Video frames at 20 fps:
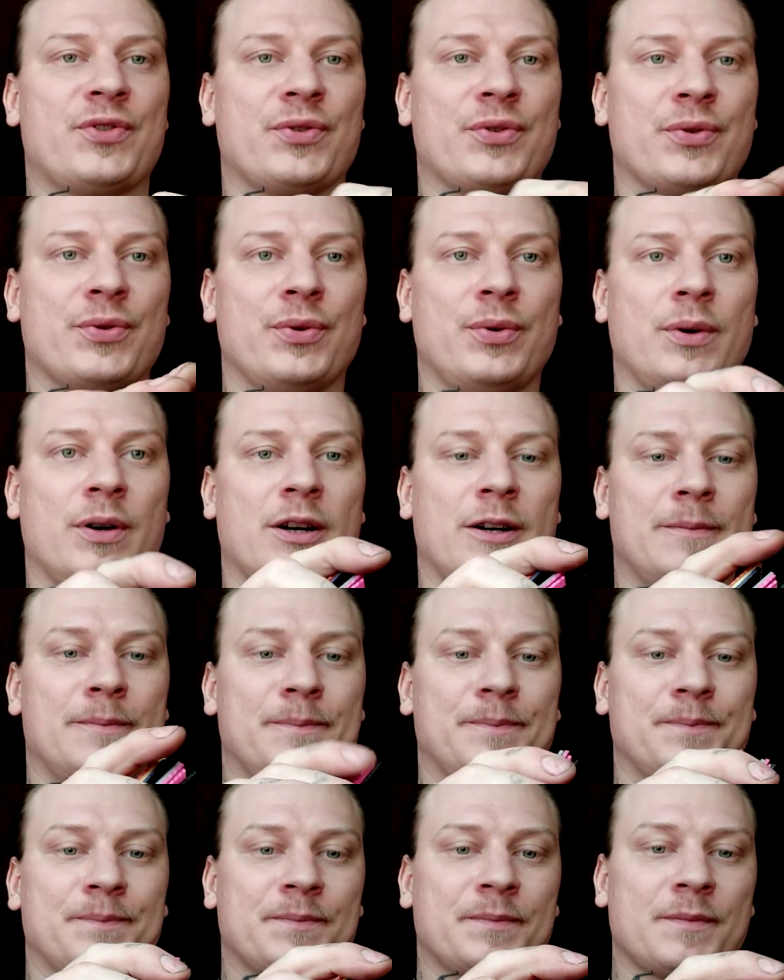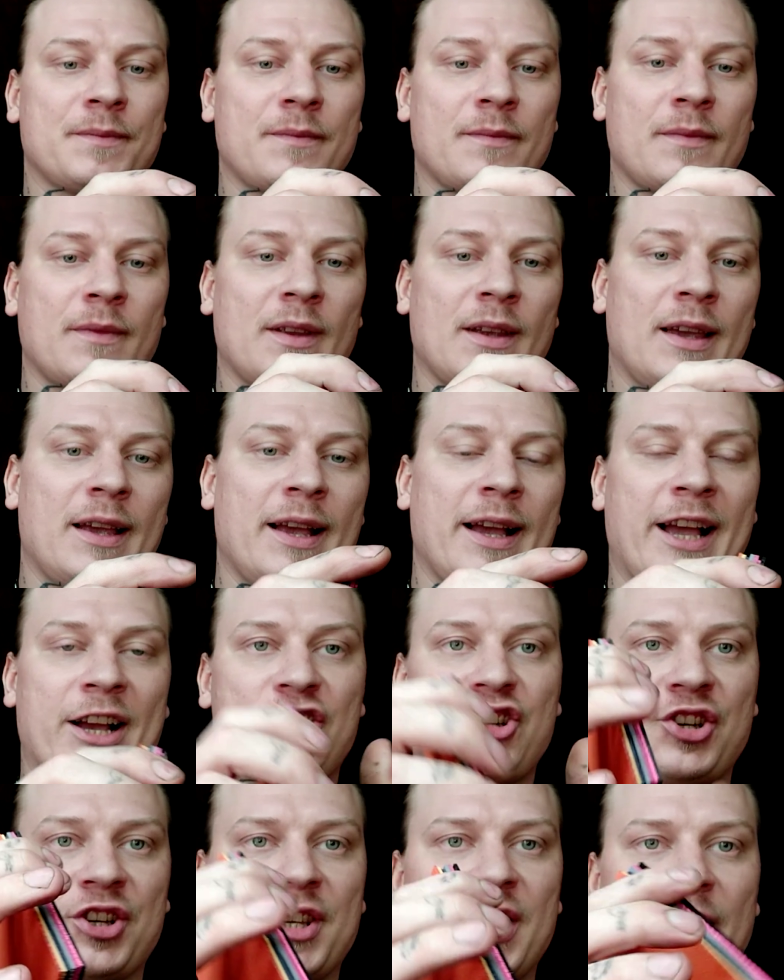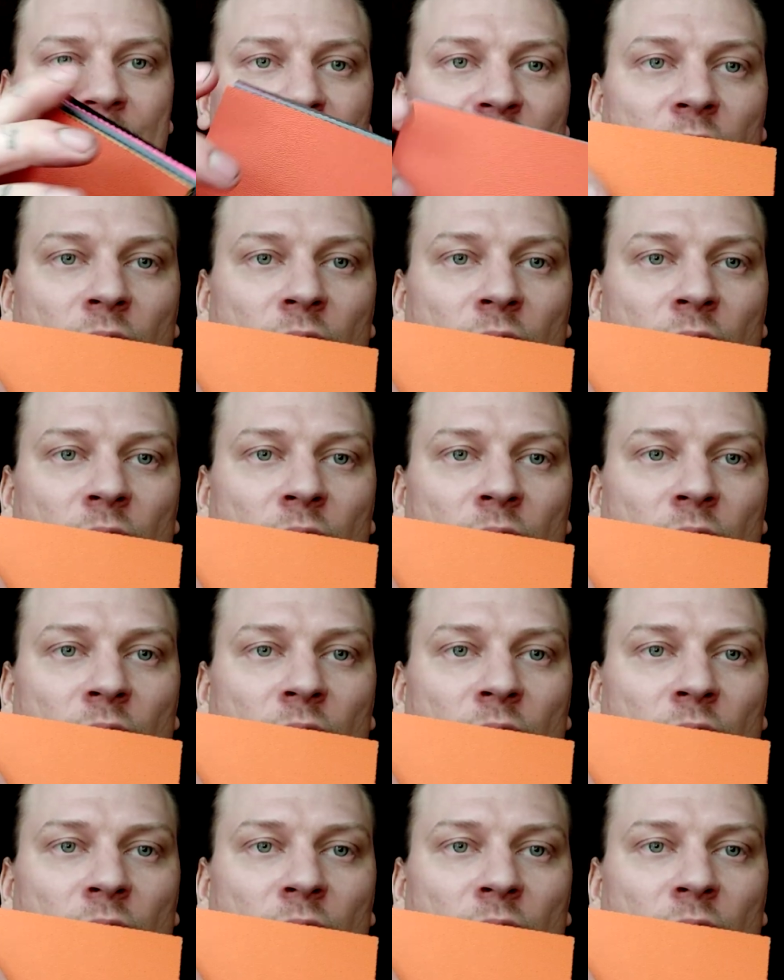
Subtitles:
to actually keep